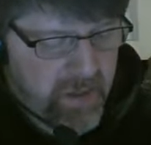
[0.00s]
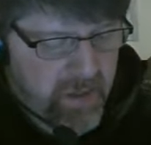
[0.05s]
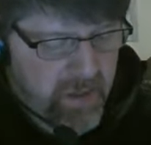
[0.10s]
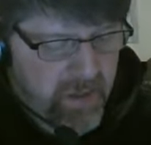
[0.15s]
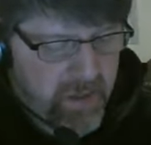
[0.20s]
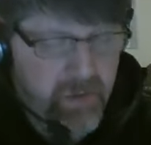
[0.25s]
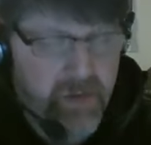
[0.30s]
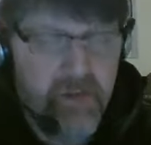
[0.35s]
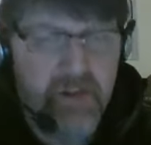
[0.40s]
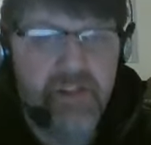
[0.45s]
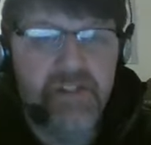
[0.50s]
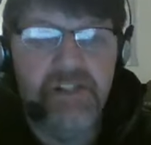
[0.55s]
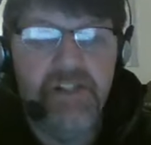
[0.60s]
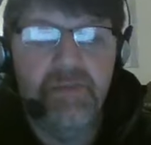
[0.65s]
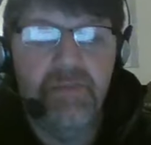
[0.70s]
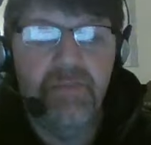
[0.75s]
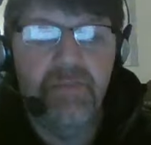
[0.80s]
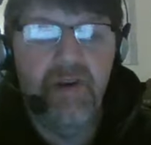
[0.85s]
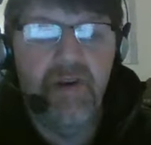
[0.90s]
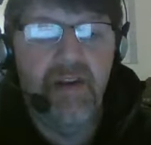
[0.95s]
So we're going to
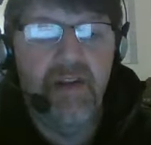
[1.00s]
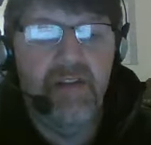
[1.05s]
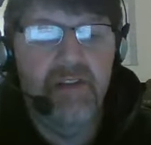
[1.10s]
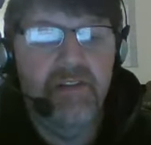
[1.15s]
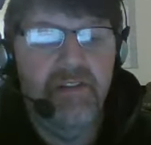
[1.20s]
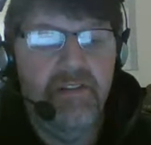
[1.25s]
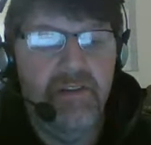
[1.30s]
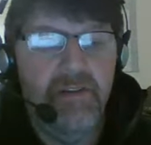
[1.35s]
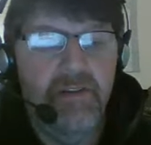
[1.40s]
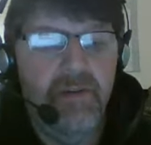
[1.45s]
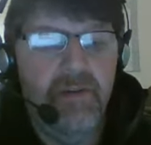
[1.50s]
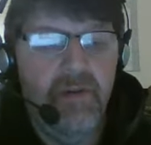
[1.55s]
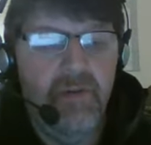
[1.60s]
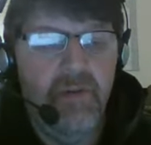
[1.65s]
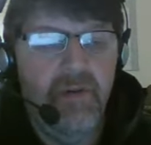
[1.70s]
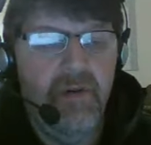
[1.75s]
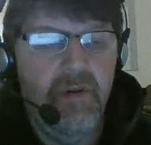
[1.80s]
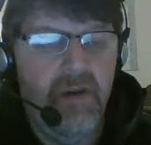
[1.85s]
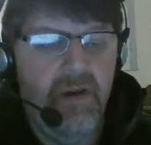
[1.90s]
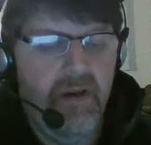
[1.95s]
jump right into
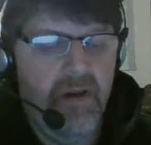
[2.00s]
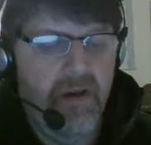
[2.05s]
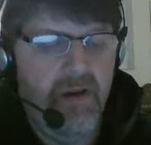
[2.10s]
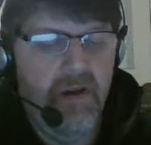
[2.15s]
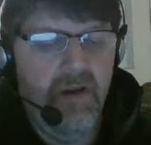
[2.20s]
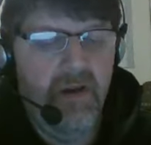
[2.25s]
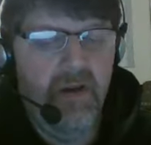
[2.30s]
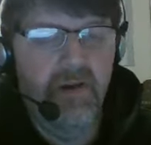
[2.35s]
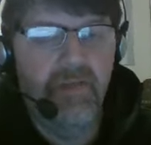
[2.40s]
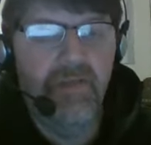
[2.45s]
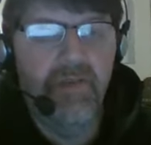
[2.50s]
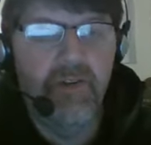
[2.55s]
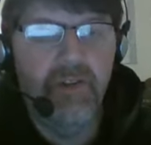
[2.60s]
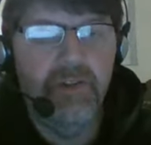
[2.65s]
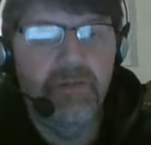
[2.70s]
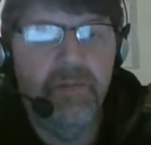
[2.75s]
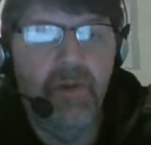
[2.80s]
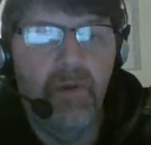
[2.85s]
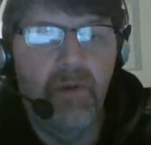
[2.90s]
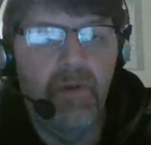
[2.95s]
our
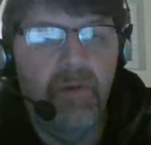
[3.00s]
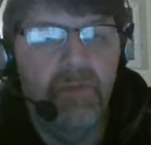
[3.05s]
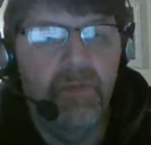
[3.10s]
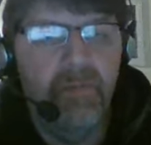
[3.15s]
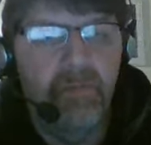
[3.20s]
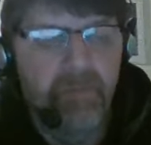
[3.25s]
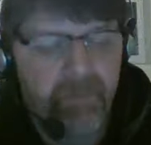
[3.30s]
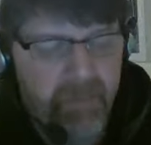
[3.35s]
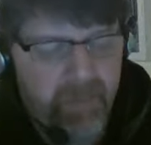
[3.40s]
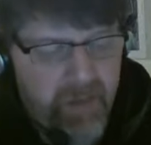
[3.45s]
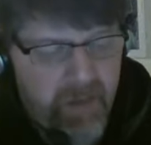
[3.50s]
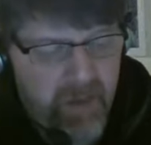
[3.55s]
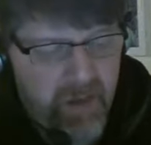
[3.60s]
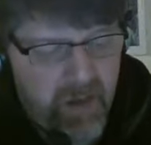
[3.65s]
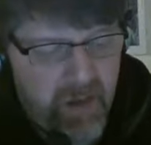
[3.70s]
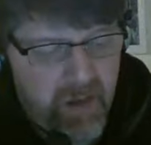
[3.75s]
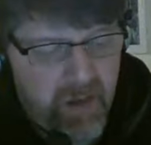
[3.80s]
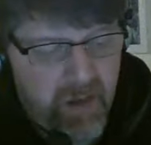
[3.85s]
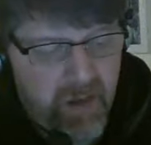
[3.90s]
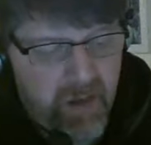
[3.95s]
first poem,
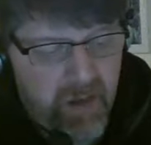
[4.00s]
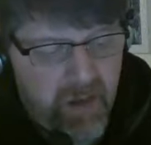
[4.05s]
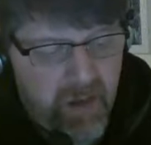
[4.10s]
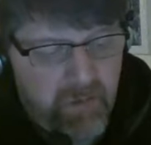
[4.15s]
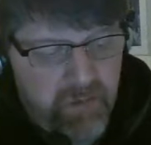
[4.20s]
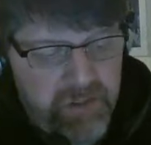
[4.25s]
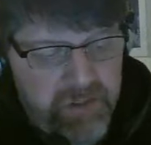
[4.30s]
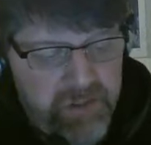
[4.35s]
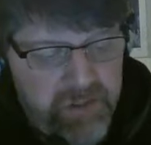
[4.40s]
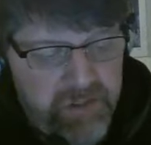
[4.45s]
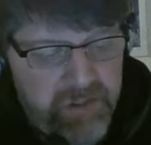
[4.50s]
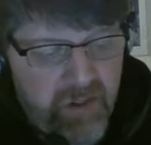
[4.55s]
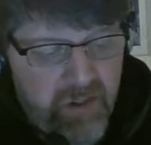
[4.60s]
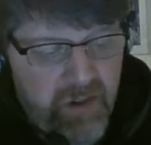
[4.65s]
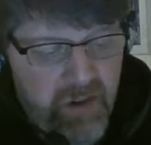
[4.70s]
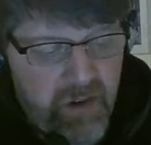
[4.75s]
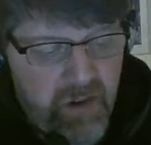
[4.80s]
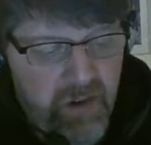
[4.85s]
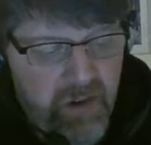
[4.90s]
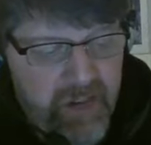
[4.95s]
which is
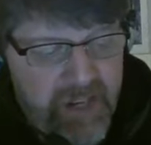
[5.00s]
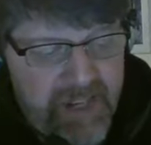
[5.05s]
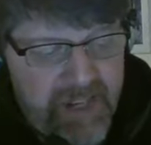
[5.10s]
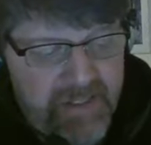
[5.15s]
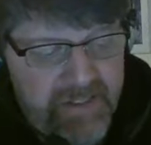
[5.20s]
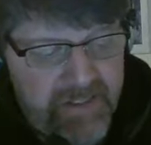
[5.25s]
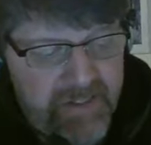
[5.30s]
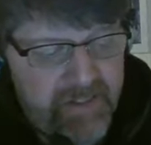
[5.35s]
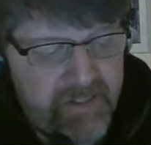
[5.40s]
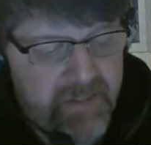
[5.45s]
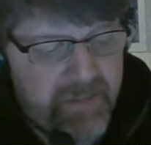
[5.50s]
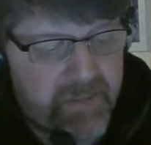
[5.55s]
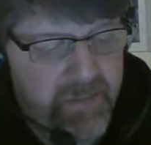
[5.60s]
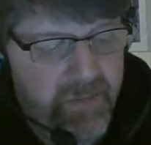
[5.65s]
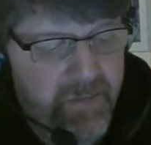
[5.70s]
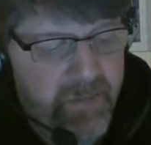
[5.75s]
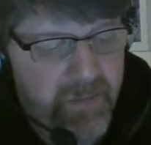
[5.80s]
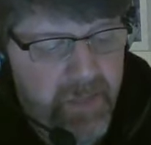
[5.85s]
called Her Kisses.